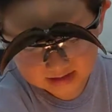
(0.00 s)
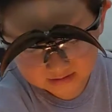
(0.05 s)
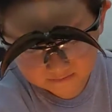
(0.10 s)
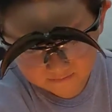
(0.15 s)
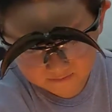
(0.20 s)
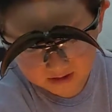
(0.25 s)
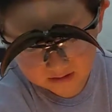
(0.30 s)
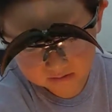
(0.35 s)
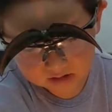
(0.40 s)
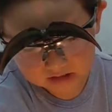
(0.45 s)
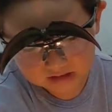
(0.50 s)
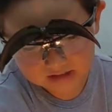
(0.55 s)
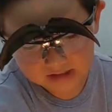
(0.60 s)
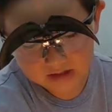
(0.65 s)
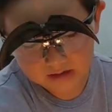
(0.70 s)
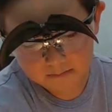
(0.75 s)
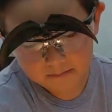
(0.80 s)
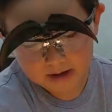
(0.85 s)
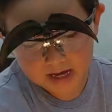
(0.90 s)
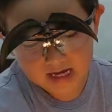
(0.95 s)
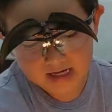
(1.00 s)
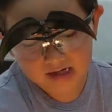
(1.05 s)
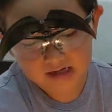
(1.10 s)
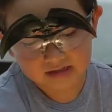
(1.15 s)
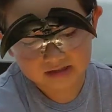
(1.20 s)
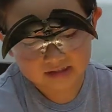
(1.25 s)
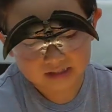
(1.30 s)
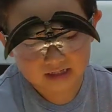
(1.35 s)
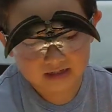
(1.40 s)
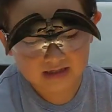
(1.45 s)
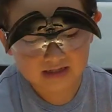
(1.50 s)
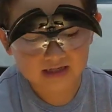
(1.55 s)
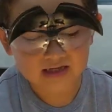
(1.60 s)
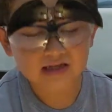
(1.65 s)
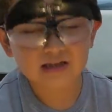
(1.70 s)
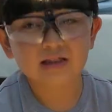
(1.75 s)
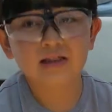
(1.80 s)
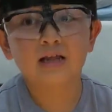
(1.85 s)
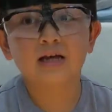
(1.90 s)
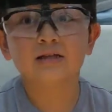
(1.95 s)
I found this in the back because I
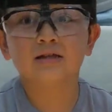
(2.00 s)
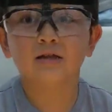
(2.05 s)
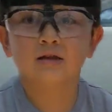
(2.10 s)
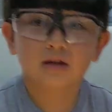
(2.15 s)
like to